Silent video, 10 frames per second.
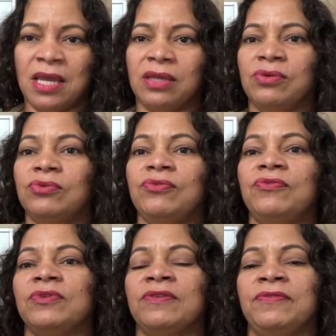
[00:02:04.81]

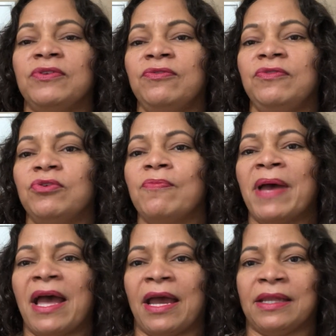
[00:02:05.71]
If you feel
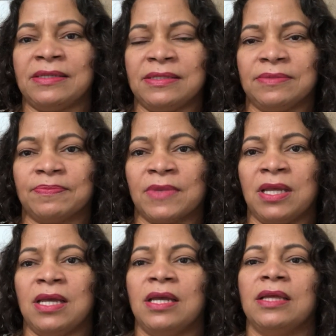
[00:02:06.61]
bad,
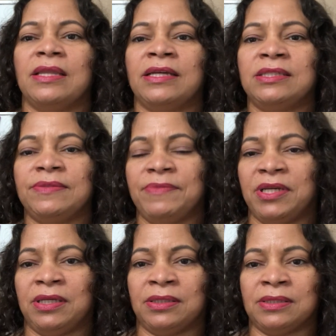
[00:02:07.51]
that
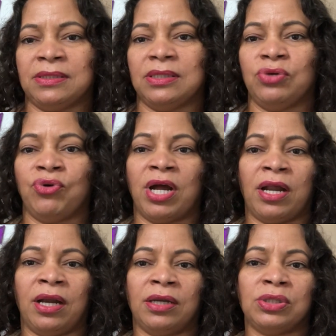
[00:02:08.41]
means
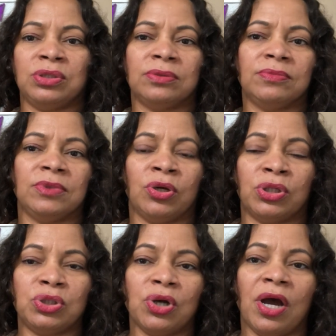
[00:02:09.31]
your
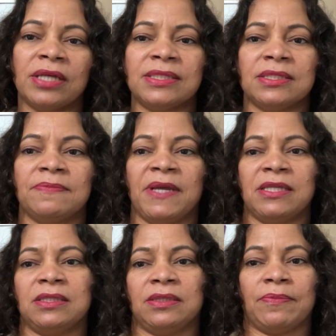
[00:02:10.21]
choice is
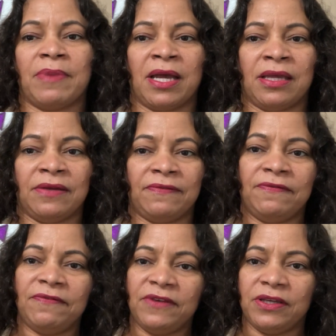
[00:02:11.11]
based by
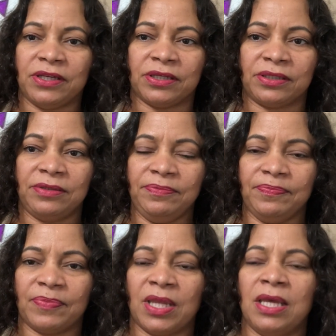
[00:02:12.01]
fear
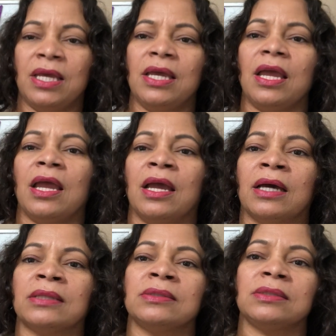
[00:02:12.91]

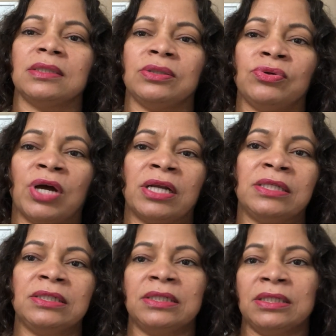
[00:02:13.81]
and you are
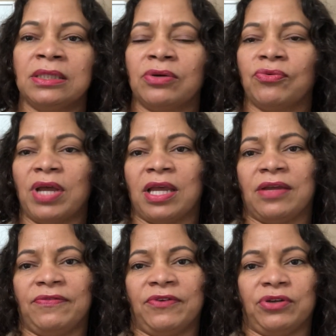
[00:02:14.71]
turning
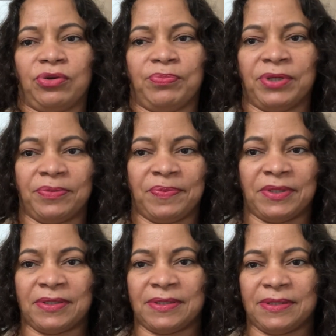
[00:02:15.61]
away from your
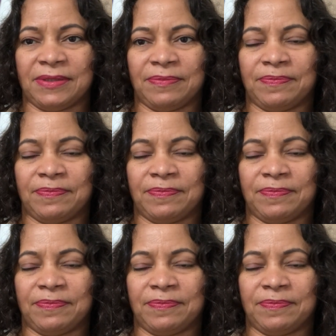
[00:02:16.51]
purpose.